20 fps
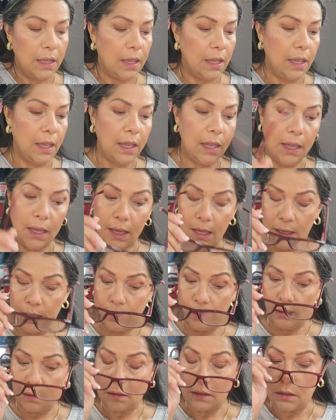
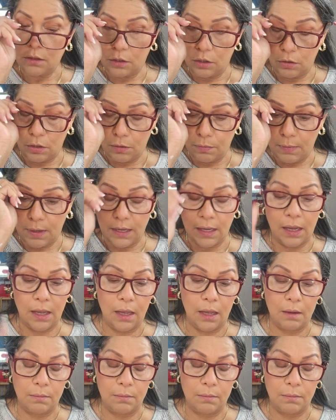and underneath my